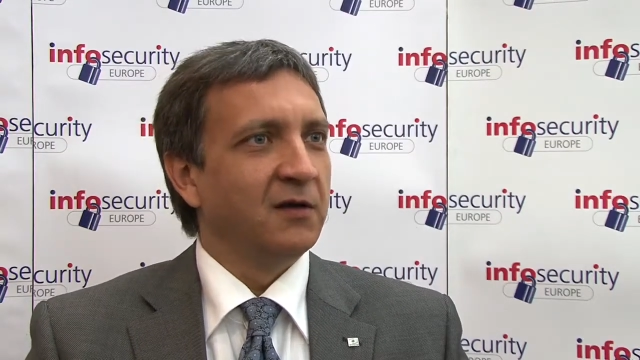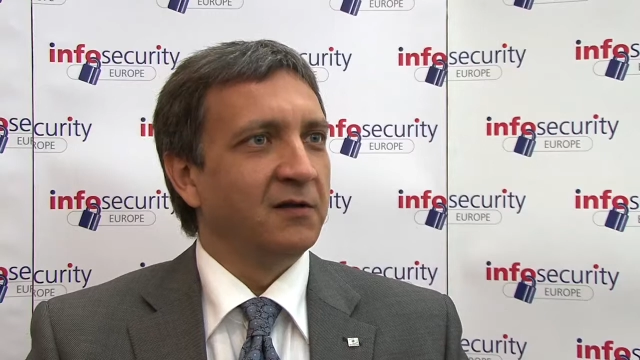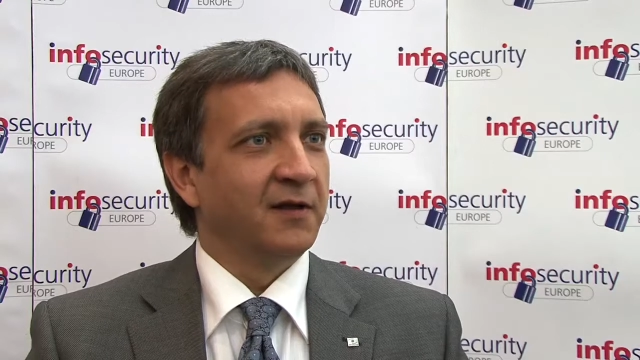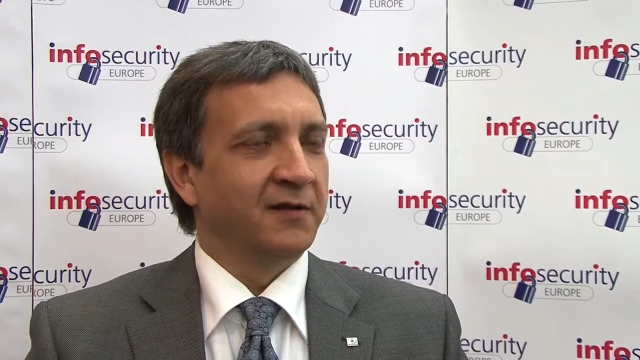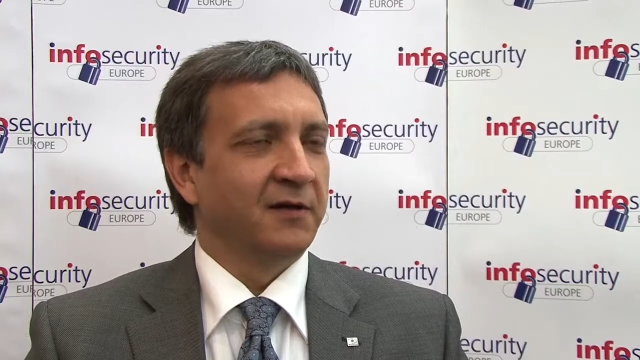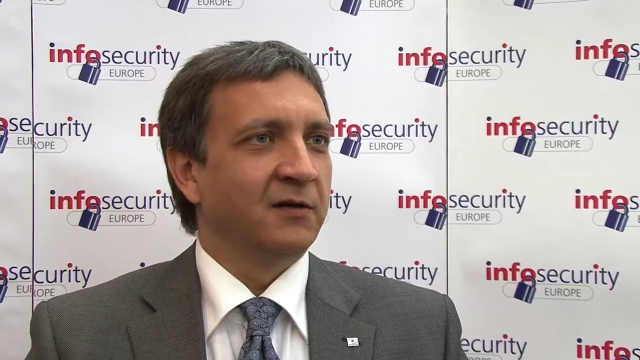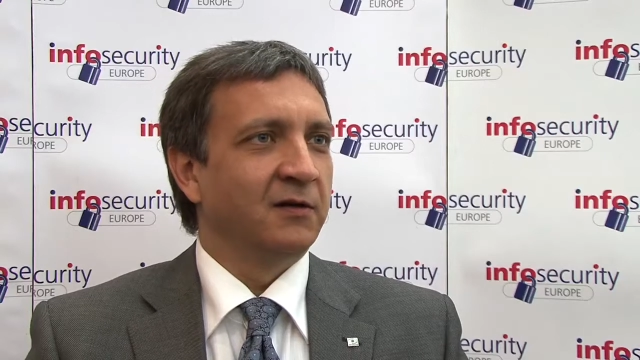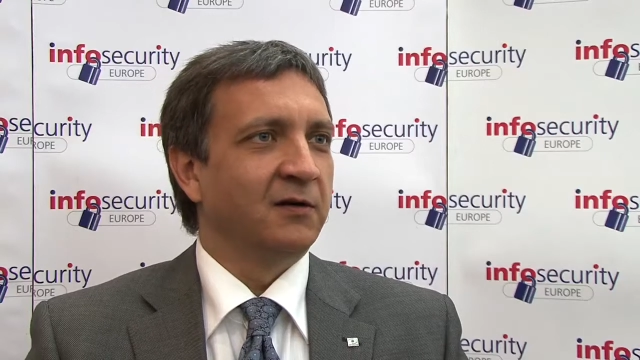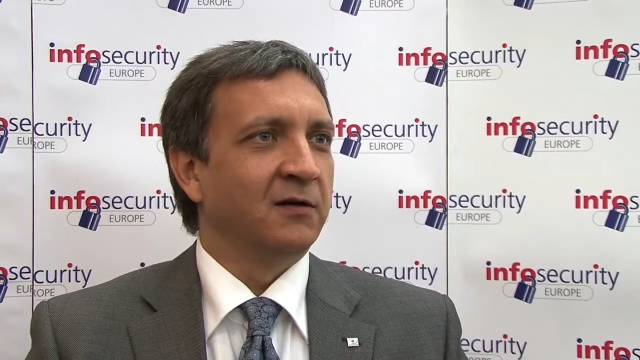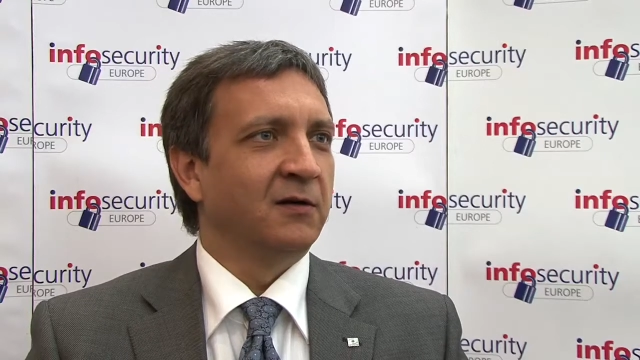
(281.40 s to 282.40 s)
another
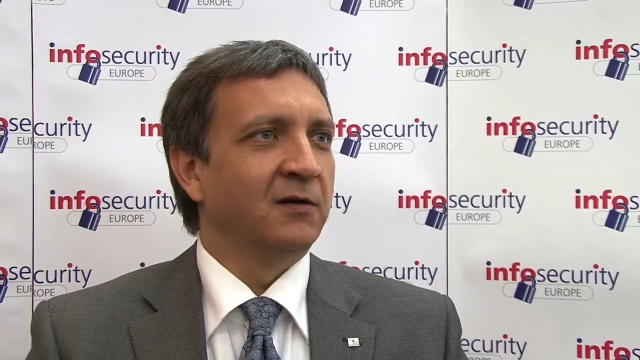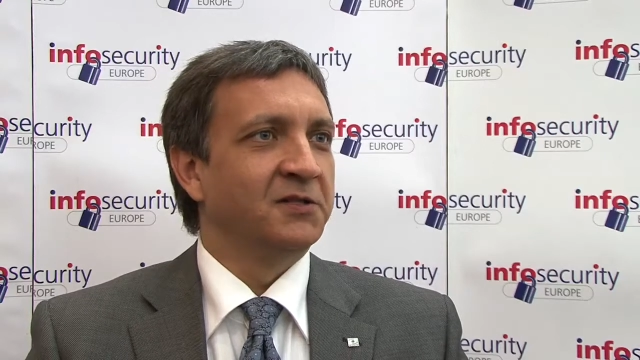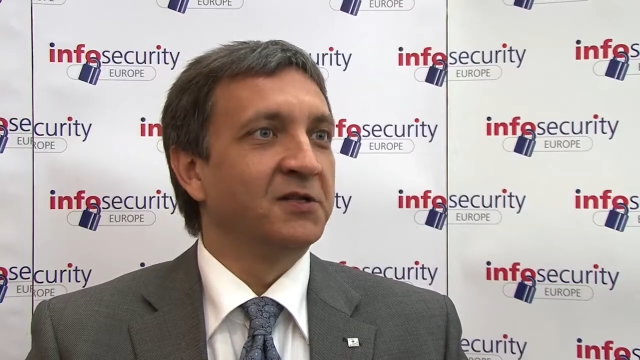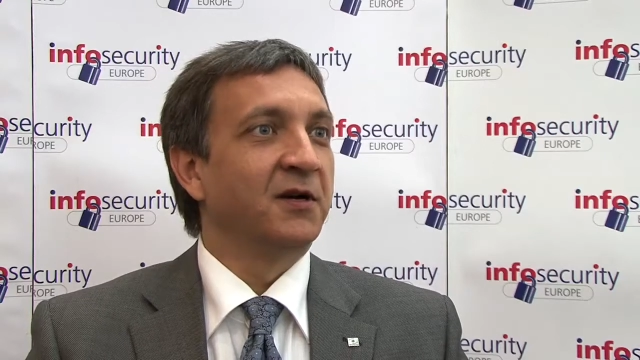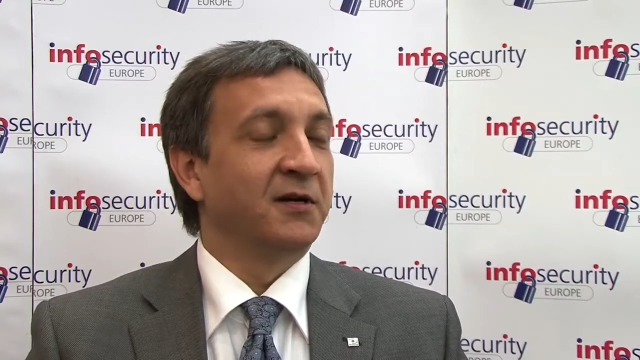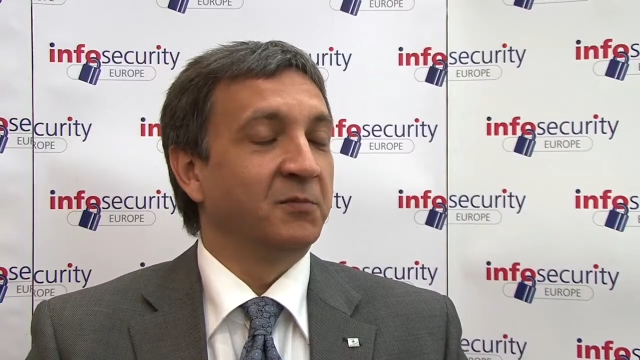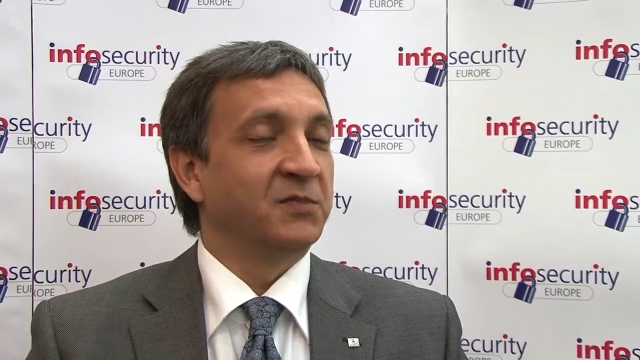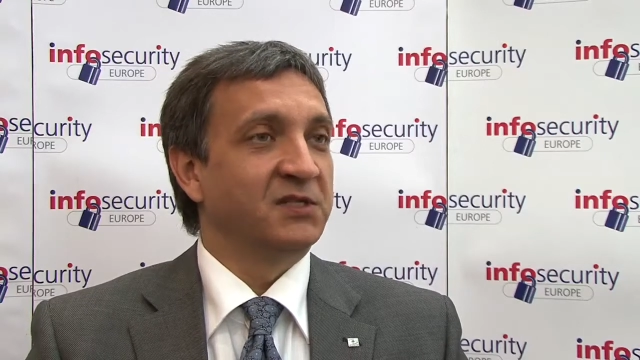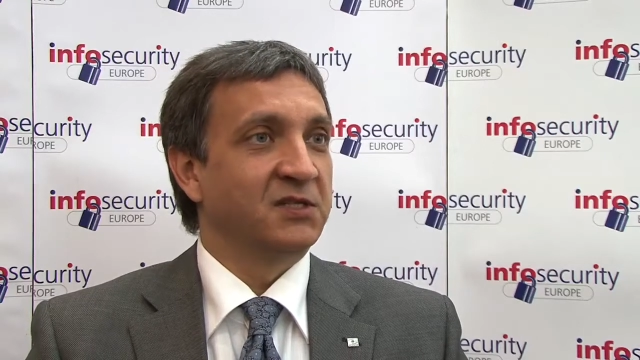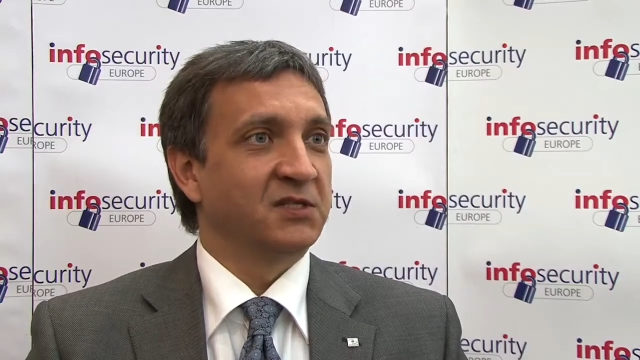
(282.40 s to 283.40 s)
DRM
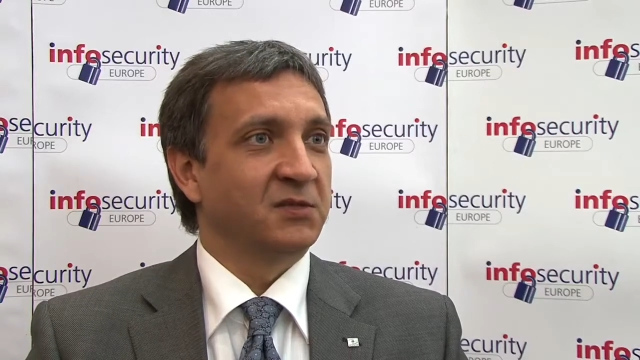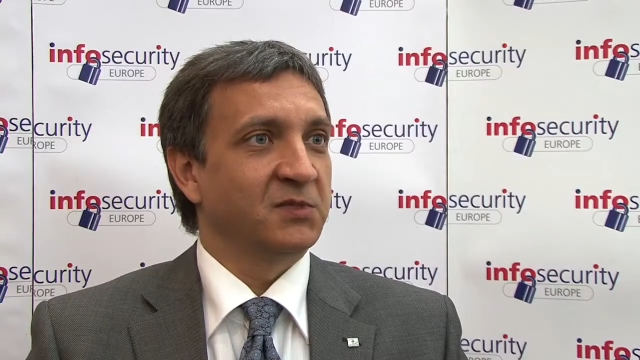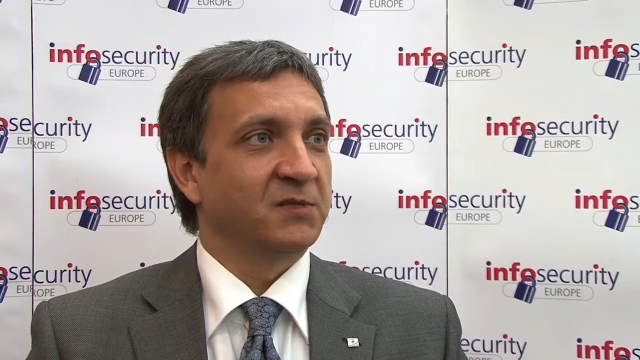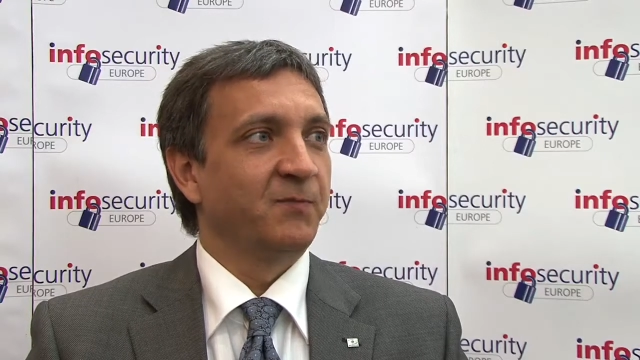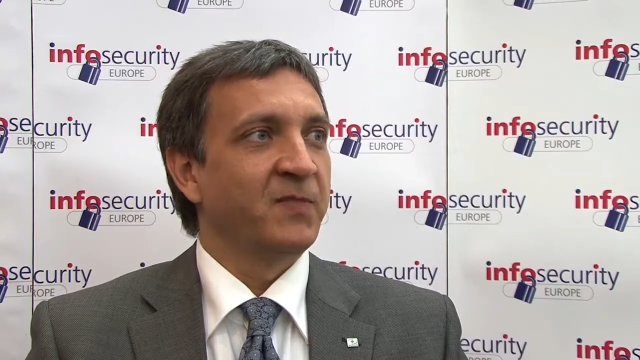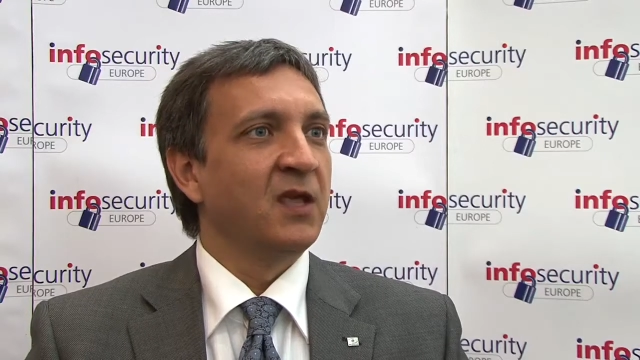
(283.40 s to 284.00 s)
systems.